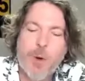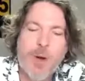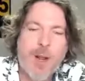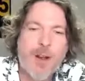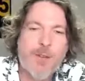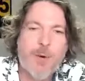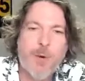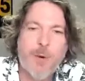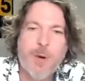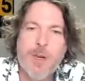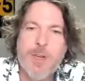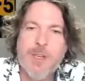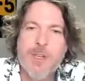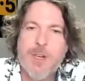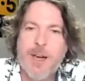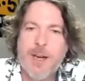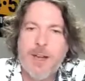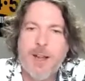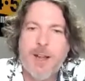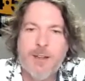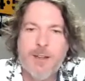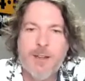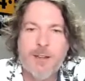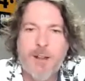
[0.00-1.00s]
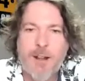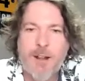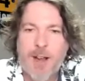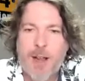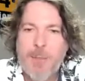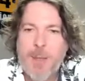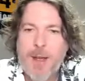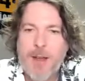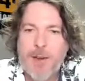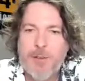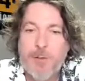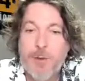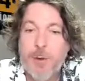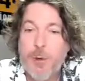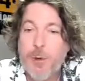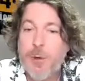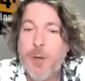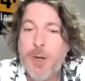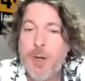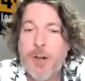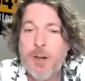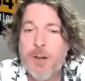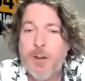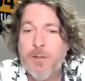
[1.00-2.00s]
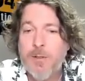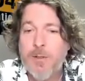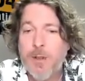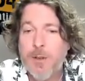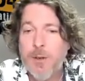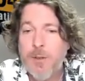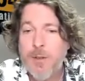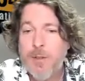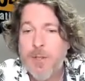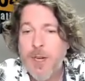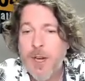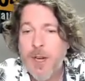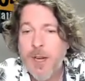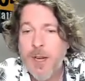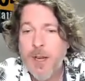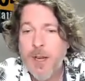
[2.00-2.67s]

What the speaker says: whatever reason, I like to talk about food in interviews.